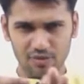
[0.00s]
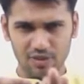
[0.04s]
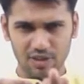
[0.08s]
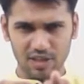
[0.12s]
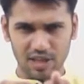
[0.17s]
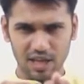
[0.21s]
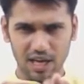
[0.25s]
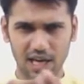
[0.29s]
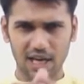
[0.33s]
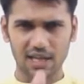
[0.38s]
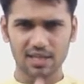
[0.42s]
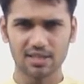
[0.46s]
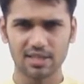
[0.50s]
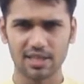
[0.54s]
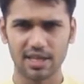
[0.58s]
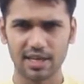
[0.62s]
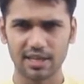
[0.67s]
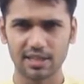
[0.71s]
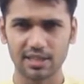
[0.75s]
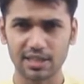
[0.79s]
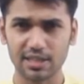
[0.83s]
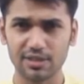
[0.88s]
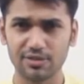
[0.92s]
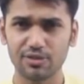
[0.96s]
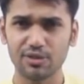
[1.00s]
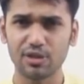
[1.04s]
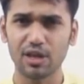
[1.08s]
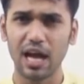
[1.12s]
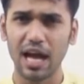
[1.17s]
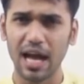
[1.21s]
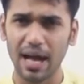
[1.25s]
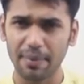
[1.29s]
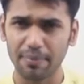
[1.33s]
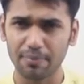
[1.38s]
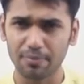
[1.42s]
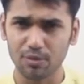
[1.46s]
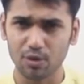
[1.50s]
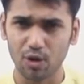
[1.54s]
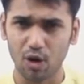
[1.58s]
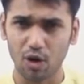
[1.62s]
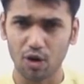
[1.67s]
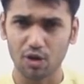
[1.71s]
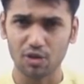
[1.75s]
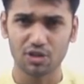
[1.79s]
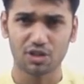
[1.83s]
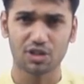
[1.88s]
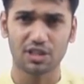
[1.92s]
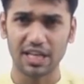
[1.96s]
have got any
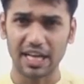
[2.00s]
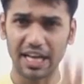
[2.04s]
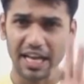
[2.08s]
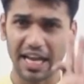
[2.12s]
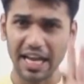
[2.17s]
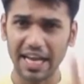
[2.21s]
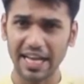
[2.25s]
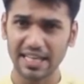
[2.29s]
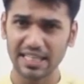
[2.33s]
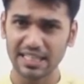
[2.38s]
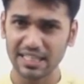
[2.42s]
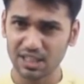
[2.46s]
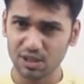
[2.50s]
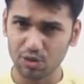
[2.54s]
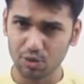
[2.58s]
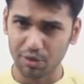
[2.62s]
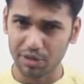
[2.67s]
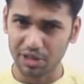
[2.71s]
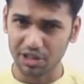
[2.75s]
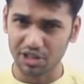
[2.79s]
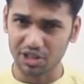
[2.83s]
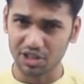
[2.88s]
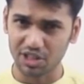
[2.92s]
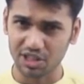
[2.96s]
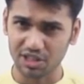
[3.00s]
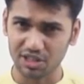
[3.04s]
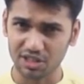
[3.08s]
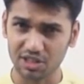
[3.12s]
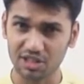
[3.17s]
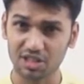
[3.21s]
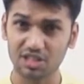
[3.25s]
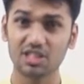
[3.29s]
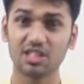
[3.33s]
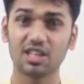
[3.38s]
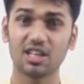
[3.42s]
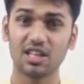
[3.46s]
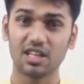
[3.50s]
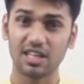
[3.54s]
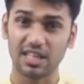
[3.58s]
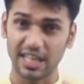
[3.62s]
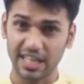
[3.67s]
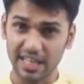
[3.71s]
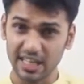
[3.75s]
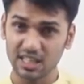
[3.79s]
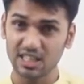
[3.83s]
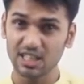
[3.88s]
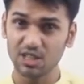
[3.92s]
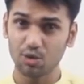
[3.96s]
questions at
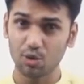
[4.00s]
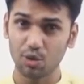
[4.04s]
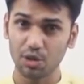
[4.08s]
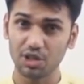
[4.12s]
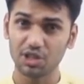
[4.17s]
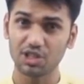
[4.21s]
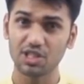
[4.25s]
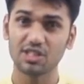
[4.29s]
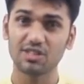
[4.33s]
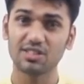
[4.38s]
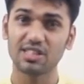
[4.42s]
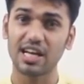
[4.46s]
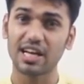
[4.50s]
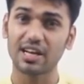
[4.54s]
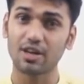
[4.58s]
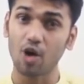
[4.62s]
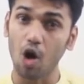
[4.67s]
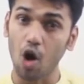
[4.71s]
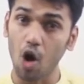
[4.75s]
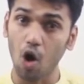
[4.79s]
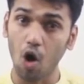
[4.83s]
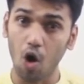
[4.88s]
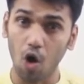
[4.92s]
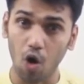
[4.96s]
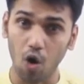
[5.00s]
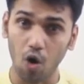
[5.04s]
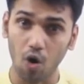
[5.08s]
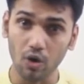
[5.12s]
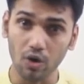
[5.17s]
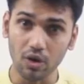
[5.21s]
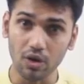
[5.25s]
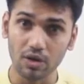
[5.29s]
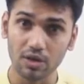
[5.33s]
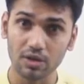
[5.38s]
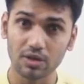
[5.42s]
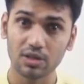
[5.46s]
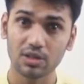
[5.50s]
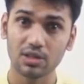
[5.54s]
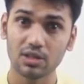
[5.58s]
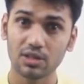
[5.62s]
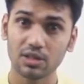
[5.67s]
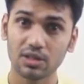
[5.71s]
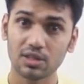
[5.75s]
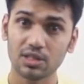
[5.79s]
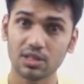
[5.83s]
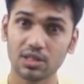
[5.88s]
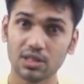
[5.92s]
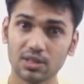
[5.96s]
all, you can
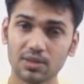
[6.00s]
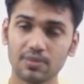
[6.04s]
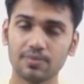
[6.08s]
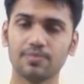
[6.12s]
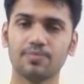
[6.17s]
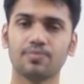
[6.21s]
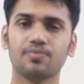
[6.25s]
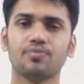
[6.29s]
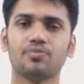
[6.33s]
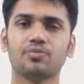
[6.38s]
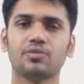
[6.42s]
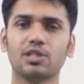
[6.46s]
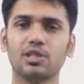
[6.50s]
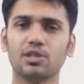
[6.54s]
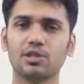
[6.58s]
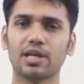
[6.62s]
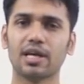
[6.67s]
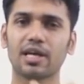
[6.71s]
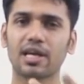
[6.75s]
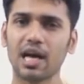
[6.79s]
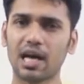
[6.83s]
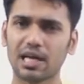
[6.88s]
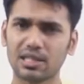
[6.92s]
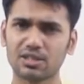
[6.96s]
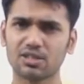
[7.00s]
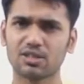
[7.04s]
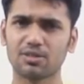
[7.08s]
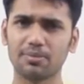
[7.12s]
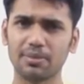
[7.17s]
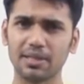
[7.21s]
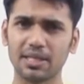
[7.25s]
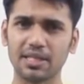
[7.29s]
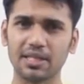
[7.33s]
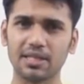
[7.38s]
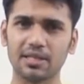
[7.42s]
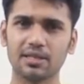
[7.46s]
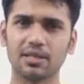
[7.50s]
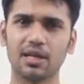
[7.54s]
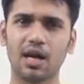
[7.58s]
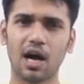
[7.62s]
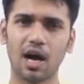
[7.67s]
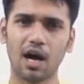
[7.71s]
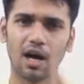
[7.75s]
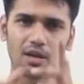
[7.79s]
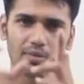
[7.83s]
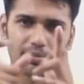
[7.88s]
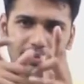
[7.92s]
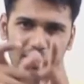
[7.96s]
ask me. I'll be coming
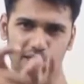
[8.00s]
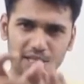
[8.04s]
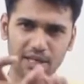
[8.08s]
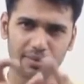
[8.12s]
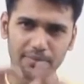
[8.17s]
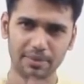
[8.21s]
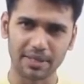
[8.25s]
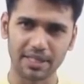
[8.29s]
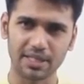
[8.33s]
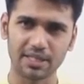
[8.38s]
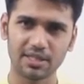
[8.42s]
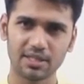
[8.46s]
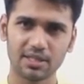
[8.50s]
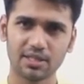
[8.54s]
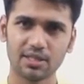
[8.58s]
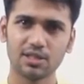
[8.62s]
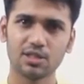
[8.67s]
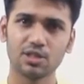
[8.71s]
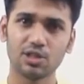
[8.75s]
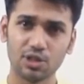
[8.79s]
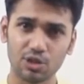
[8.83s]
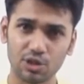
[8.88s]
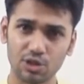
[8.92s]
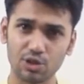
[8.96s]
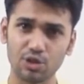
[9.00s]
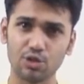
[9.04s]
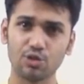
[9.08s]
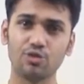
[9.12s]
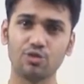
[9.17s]
to you very soon.